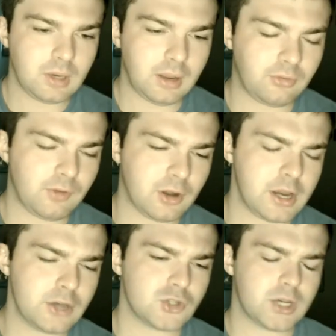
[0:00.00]
it's
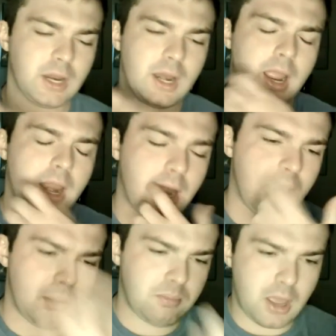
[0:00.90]
very interesting,
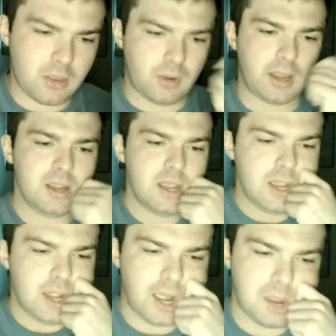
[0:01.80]
and by the way,
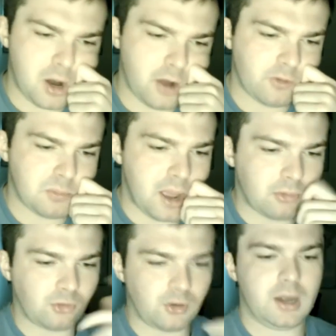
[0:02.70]
I'm part of a
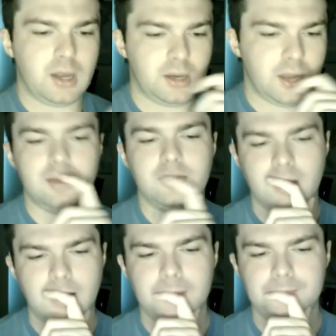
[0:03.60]
Bible study, and
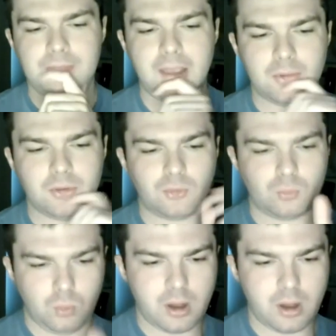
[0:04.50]
that was